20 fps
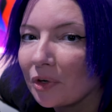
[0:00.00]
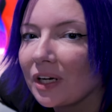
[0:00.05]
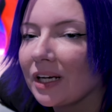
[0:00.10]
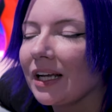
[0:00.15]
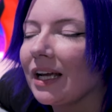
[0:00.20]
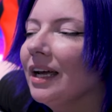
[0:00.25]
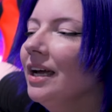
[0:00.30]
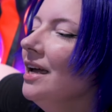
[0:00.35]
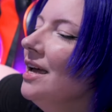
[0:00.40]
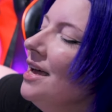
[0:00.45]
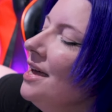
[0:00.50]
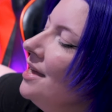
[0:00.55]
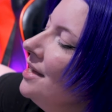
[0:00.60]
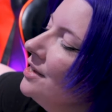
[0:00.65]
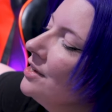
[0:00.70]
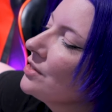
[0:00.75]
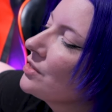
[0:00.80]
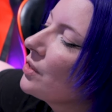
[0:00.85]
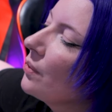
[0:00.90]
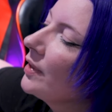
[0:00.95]
pretty.
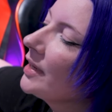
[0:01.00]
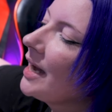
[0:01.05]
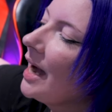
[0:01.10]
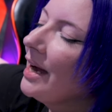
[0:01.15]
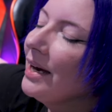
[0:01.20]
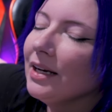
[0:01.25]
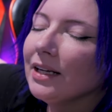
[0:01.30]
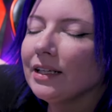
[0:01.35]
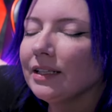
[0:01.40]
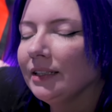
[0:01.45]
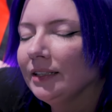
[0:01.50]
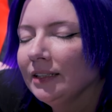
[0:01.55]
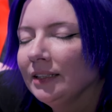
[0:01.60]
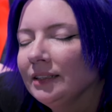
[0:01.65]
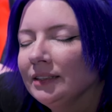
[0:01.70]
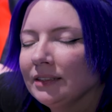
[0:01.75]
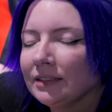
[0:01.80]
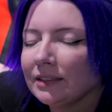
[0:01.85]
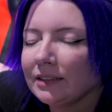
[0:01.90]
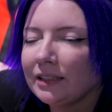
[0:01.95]
So it kind of
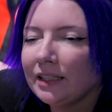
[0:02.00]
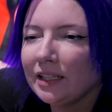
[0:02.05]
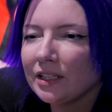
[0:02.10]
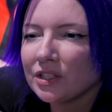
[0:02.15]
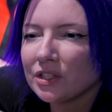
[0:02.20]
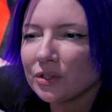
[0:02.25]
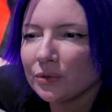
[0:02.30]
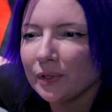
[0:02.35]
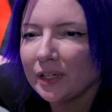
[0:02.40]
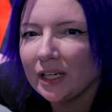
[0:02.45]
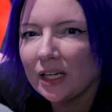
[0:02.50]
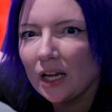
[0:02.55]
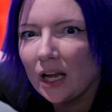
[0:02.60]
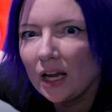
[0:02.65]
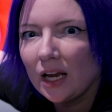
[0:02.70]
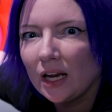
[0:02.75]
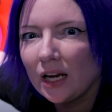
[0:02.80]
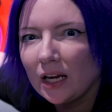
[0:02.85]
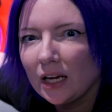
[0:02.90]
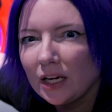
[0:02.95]
leads to an
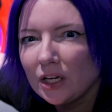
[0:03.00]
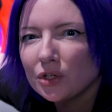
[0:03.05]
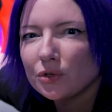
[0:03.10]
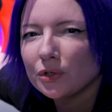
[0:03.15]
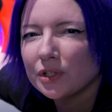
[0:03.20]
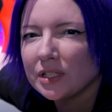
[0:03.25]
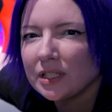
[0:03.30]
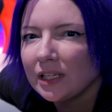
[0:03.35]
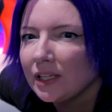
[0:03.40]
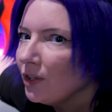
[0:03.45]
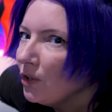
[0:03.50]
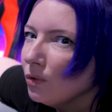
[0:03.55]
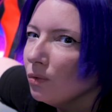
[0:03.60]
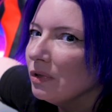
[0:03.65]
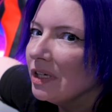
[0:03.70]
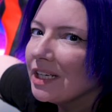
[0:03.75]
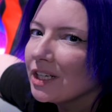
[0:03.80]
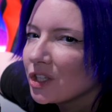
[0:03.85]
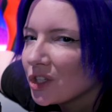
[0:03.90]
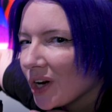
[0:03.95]
interesting,
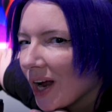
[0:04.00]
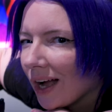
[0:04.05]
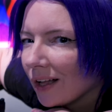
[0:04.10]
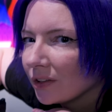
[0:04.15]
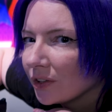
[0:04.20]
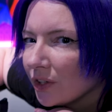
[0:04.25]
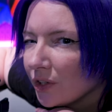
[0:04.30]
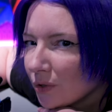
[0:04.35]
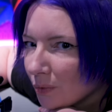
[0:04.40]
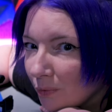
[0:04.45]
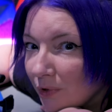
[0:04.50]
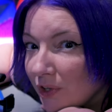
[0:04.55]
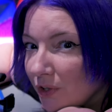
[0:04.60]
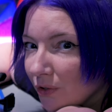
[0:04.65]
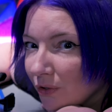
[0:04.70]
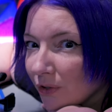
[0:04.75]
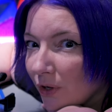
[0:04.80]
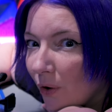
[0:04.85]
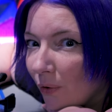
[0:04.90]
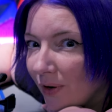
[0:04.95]
unique challenge when
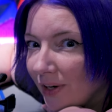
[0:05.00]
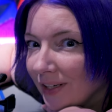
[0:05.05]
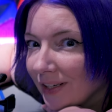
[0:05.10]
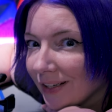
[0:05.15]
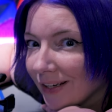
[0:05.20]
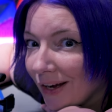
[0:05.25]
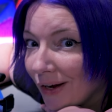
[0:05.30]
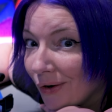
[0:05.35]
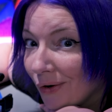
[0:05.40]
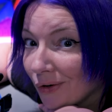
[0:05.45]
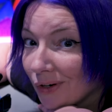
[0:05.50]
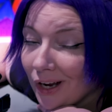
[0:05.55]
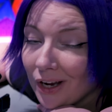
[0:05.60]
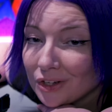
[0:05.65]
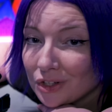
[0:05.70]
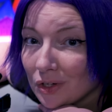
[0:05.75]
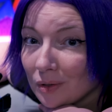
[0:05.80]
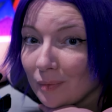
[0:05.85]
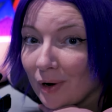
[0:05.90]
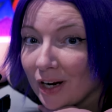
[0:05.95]
you're going to go
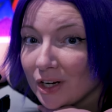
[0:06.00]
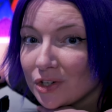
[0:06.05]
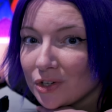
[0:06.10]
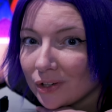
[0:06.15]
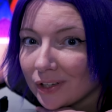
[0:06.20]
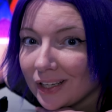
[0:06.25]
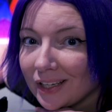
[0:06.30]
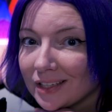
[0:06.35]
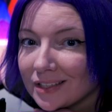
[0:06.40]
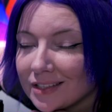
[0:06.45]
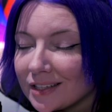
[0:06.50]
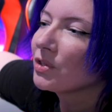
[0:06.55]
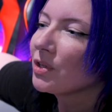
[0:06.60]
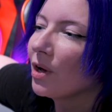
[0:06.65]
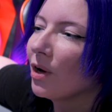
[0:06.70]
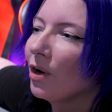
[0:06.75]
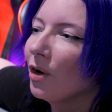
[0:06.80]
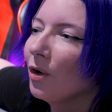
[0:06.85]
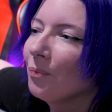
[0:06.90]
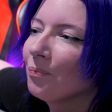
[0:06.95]
customize your kits.
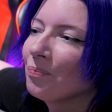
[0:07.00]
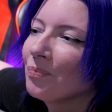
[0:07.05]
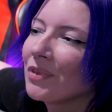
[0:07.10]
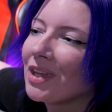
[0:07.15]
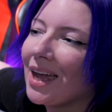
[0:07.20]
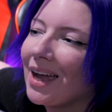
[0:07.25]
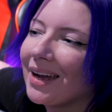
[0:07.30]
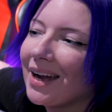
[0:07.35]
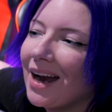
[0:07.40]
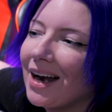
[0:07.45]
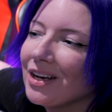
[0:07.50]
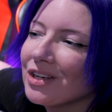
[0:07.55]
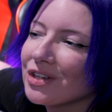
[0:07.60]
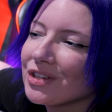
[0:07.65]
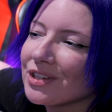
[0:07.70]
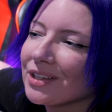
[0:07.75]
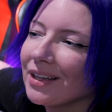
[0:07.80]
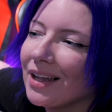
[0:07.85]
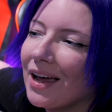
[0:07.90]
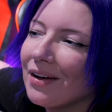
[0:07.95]
So I kind of
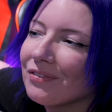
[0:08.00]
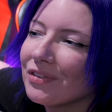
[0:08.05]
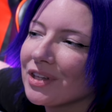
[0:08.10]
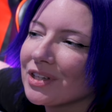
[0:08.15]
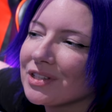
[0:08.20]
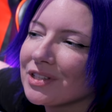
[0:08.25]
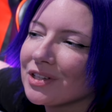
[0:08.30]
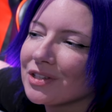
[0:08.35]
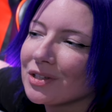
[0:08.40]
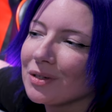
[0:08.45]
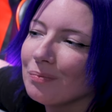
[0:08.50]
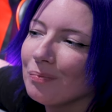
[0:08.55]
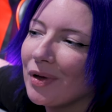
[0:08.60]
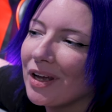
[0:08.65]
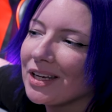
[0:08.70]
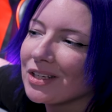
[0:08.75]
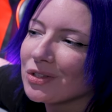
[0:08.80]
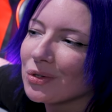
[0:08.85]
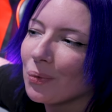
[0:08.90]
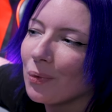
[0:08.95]
just left the system
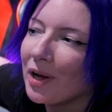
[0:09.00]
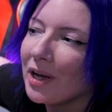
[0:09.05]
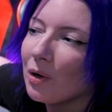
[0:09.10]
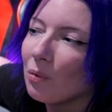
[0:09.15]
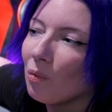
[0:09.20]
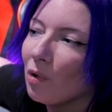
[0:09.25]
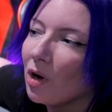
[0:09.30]
base the way it